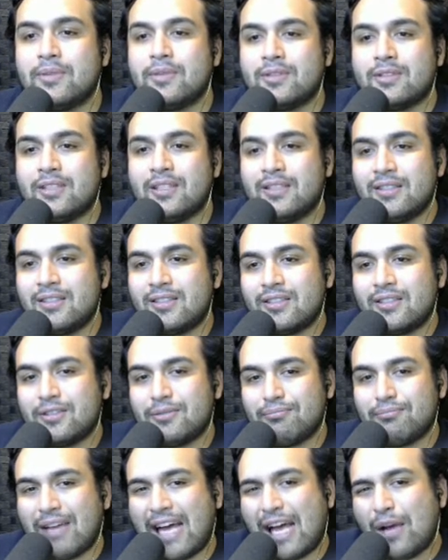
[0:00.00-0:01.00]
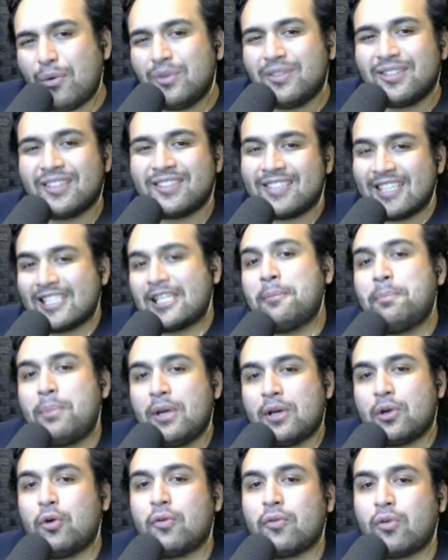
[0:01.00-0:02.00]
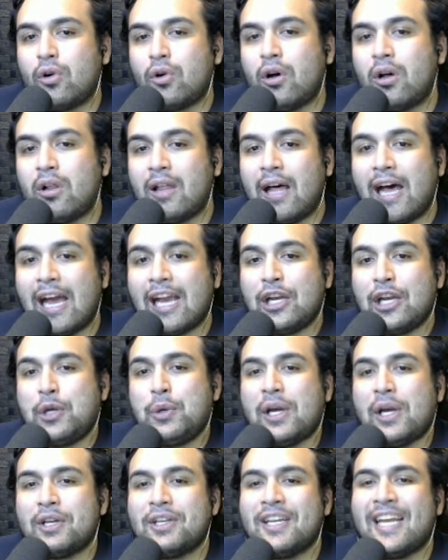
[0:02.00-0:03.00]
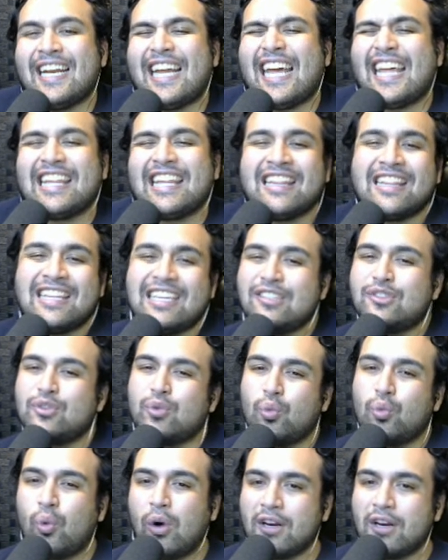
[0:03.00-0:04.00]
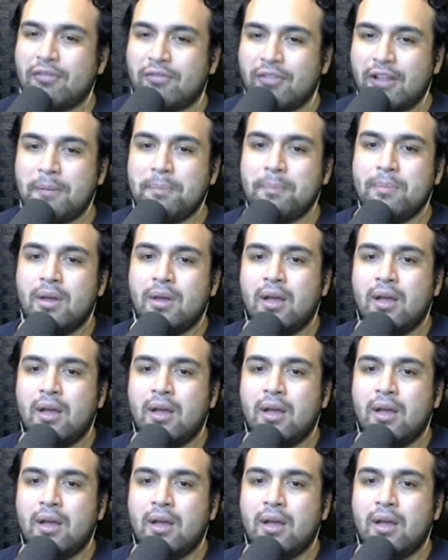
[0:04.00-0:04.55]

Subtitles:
Since I was the second pick overall, I knew I could get at least one of them.